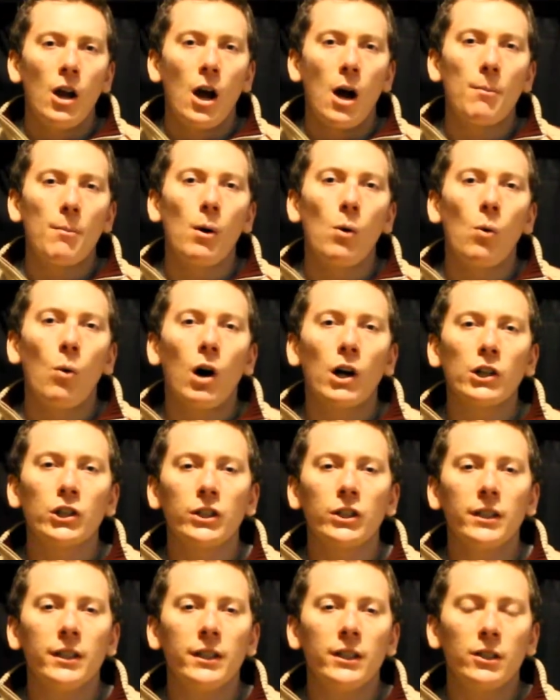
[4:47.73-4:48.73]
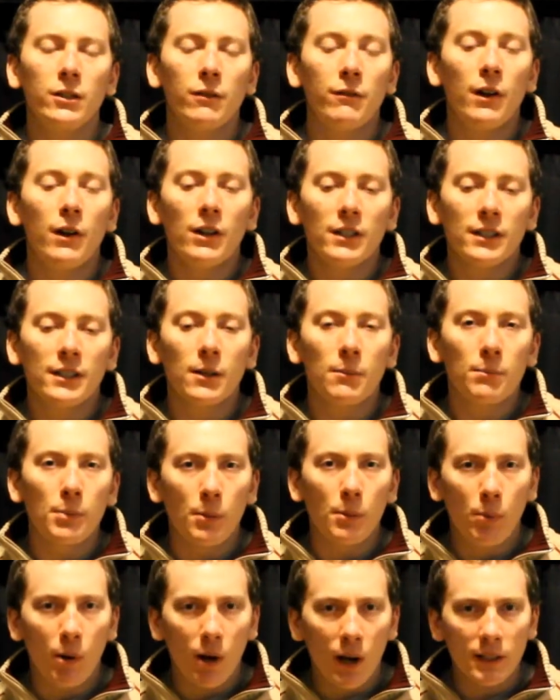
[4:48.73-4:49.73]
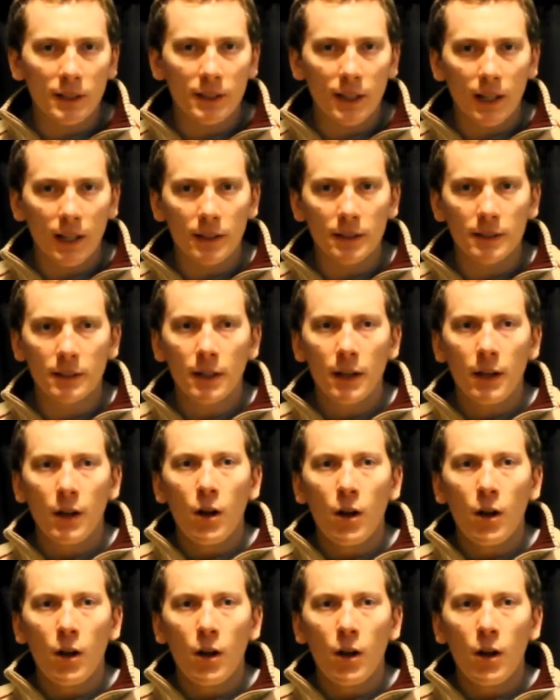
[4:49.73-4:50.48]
about washing yeast. A very simple process.